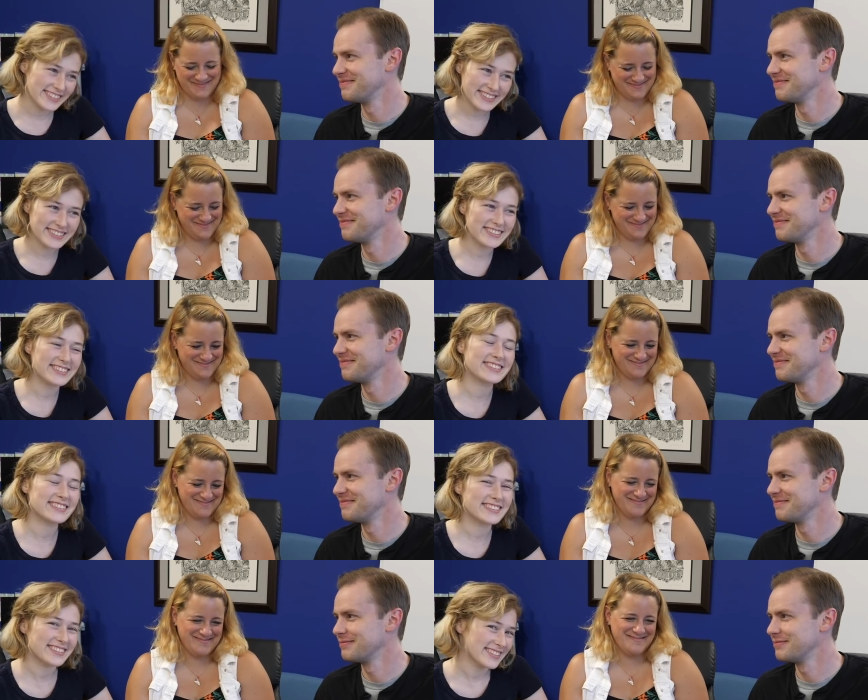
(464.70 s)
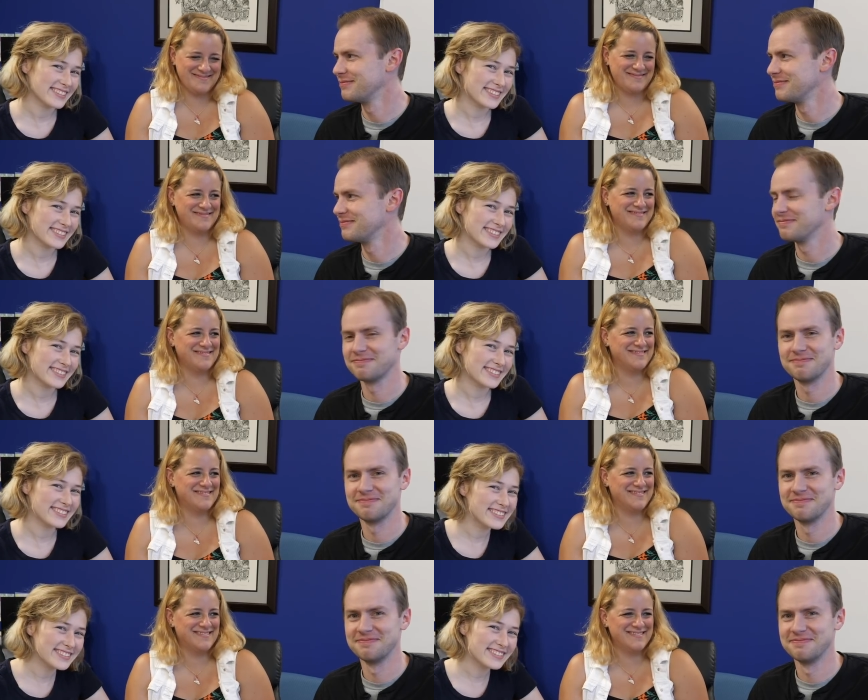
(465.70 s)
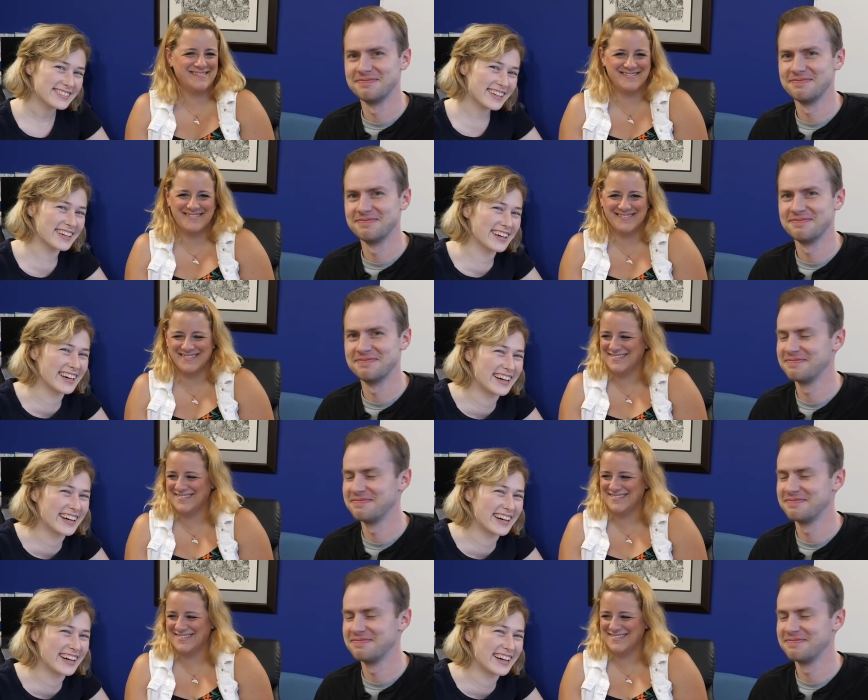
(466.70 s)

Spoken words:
Nothing is said.